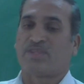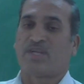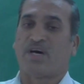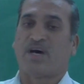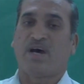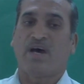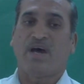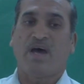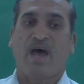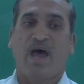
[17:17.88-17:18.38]

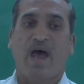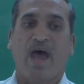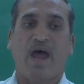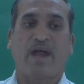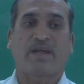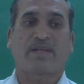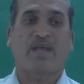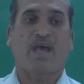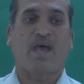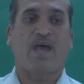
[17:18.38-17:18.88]
the
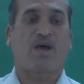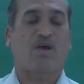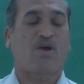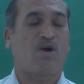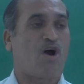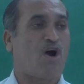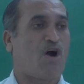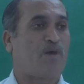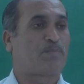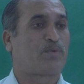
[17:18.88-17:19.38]
attack
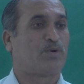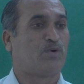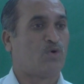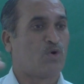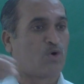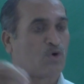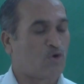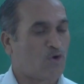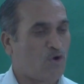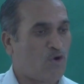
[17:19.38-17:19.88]
of
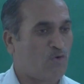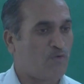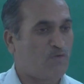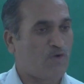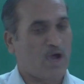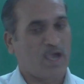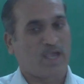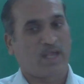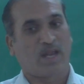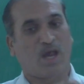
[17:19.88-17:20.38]

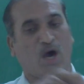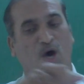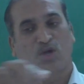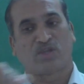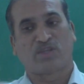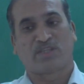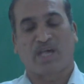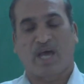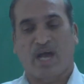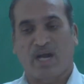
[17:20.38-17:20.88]
nucleophile
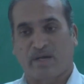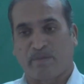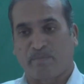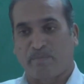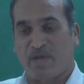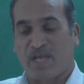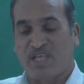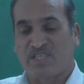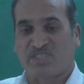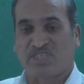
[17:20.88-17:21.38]
on
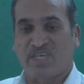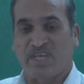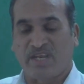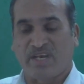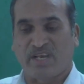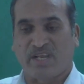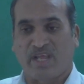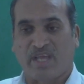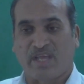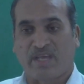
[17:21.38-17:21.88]
that
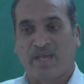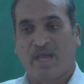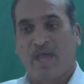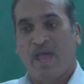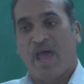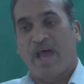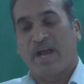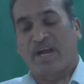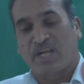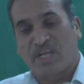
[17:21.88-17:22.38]
benzene
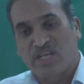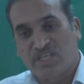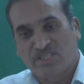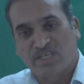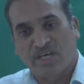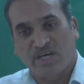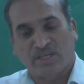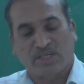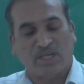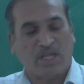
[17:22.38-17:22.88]
ring,
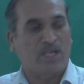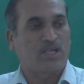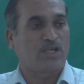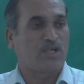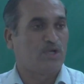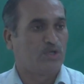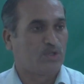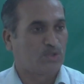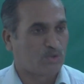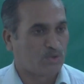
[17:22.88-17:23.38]
resulting
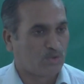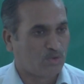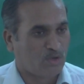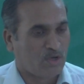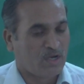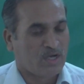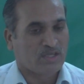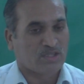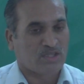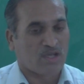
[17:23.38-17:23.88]

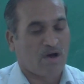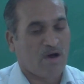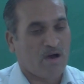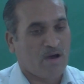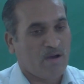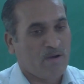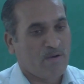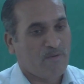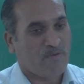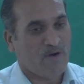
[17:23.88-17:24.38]
into
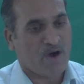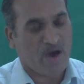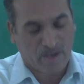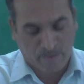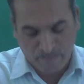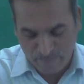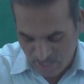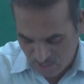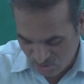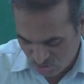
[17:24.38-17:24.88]
the
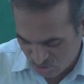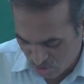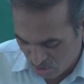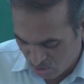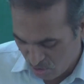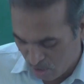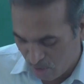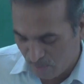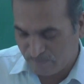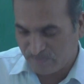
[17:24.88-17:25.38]

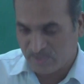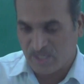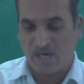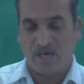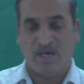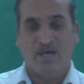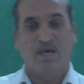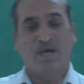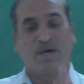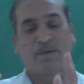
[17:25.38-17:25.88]
formation of
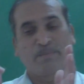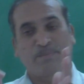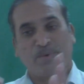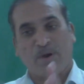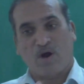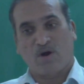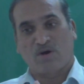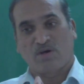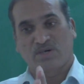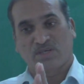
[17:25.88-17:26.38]
the
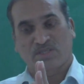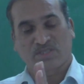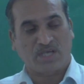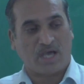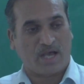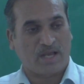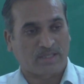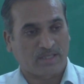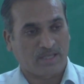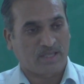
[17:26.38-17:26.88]
products
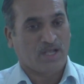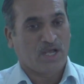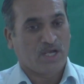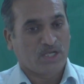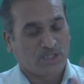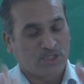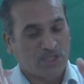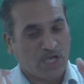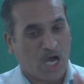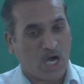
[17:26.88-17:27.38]
are there.
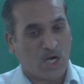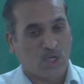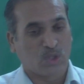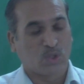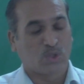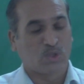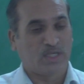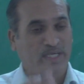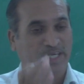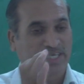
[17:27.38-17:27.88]
Now
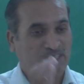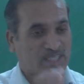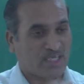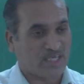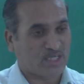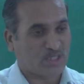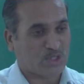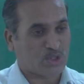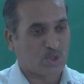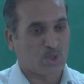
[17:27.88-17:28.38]
let
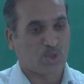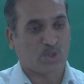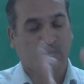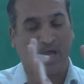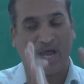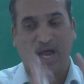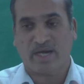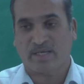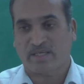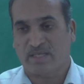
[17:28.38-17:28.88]
us look
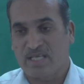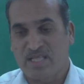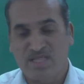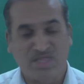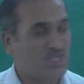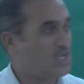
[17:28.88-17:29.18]
at in